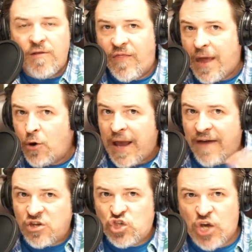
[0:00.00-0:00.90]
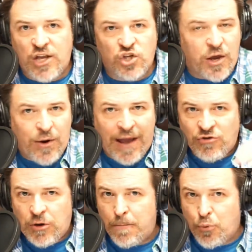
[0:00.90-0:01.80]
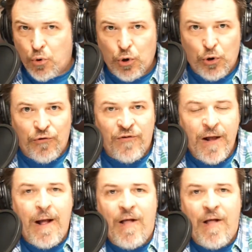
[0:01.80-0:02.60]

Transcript: They don't have to change. They don't have to improve.